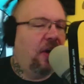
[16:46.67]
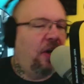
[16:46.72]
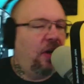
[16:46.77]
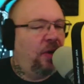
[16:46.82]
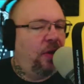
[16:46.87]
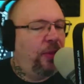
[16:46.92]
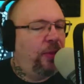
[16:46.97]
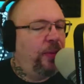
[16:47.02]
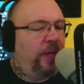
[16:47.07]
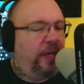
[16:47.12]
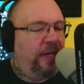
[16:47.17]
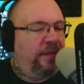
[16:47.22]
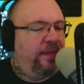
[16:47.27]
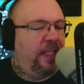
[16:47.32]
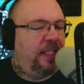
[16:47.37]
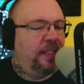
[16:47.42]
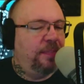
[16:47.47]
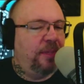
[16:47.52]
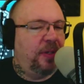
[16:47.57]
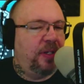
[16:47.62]
all three of
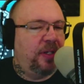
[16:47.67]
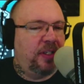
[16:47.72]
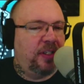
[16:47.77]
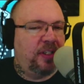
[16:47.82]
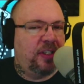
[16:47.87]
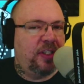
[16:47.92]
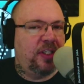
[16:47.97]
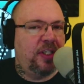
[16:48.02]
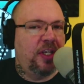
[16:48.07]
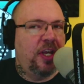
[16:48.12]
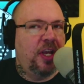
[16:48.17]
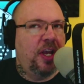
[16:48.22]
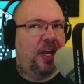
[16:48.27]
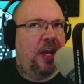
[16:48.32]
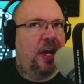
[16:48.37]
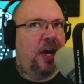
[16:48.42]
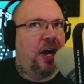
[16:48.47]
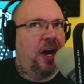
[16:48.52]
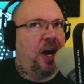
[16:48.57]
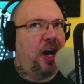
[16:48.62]
these books
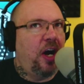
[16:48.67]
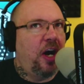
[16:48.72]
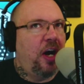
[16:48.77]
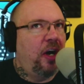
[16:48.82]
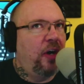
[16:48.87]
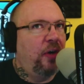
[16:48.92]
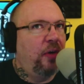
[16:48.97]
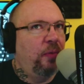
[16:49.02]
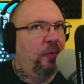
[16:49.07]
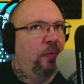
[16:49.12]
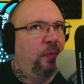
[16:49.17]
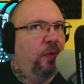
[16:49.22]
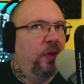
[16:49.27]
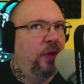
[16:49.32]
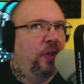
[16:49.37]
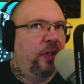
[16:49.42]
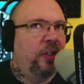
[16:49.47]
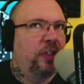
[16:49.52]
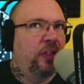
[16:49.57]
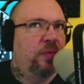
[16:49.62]
are
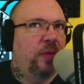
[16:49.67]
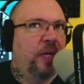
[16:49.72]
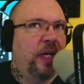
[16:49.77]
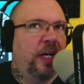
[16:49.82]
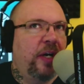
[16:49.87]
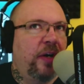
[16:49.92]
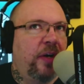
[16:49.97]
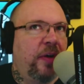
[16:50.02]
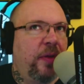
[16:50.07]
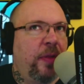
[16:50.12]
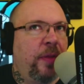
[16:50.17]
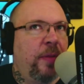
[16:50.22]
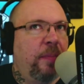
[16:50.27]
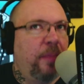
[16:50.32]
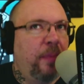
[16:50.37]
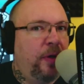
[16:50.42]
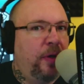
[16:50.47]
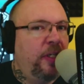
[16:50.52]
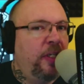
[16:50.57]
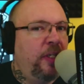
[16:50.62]
works where the
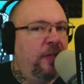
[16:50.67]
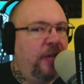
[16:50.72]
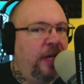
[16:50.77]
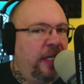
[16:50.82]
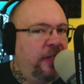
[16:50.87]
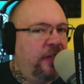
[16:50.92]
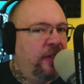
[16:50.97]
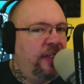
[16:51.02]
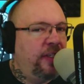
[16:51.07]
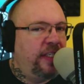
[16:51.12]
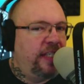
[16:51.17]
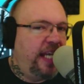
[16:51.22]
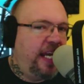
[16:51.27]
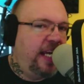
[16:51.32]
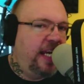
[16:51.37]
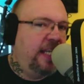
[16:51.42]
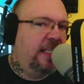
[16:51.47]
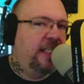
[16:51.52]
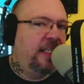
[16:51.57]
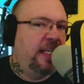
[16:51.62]
more you
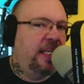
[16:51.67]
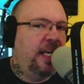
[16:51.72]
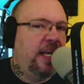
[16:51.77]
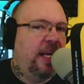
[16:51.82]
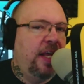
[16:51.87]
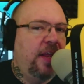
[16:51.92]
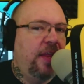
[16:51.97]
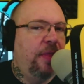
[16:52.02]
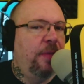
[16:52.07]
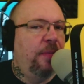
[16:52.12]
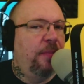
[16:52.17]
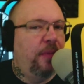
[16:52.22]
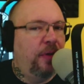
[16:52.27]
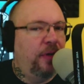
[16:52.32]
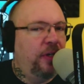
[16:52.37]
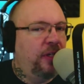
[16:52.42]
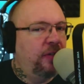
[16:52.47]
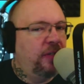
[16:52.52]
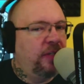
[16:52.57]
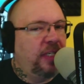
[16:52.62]
understand, the
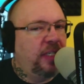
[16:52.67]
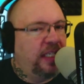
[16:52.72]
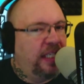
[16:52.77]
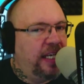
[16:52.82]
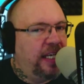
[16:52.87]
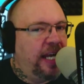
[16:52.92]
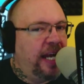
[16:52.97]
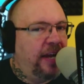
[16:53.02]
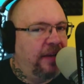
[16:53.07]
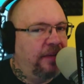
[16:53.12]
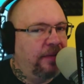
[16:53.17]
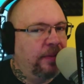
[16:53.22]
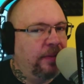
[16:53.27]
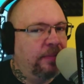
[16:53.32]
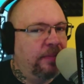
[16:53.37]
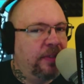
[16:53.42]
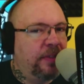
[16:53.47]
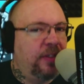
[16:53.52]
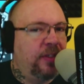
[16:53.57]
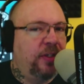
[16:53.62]
more you can get out of
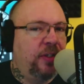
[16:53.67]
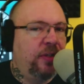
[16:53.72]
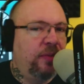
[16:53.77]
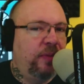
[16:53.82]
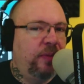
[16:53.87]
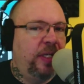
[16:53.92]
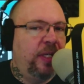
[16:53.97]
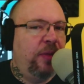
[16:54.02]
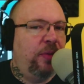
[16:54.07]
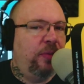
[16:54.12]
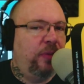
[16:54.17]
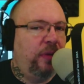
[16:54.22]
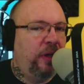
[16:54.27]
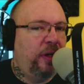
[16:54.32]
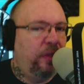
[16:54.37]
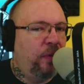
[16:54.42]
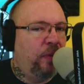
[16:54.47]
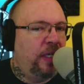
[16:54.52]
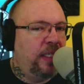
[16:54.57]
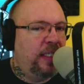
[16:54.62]
them. So you read through
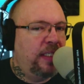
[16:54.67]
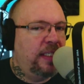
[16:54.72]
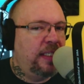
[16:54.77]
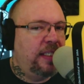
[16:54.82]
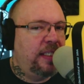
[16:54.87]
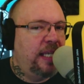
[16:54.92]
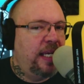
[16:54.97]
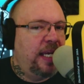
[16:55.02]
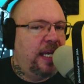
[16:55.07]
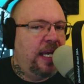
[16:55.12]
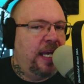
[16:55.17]
it once,